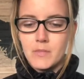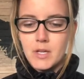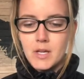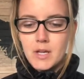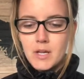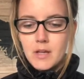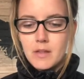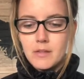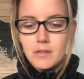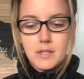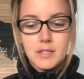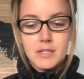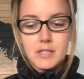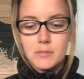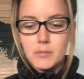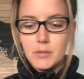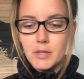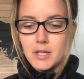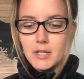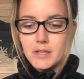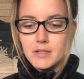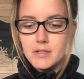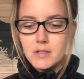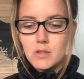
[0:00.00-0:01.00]
This
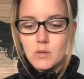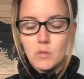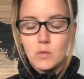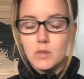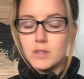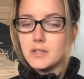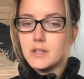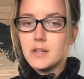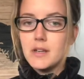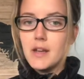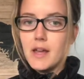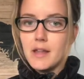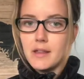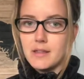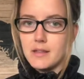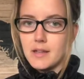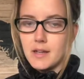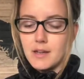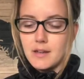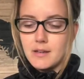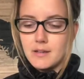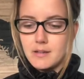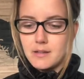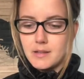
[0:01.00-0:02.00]
place was
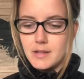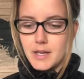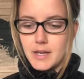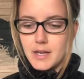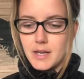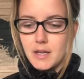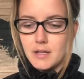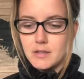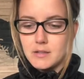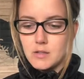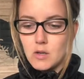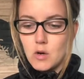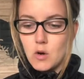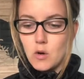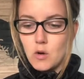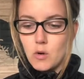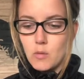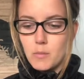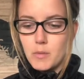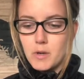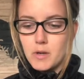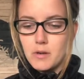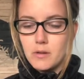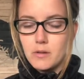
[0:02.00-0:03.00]
nothing like his
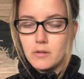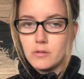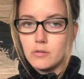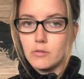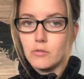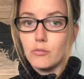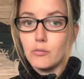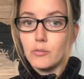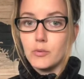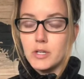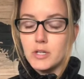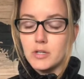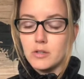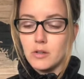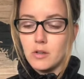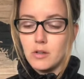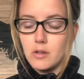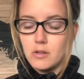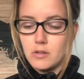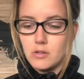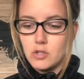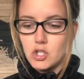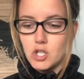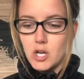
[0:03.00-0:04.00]
home, the real
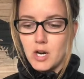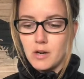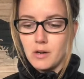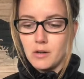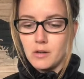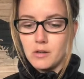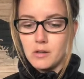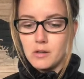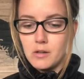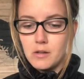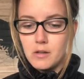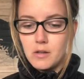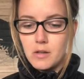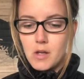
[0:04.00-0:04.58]
jungle,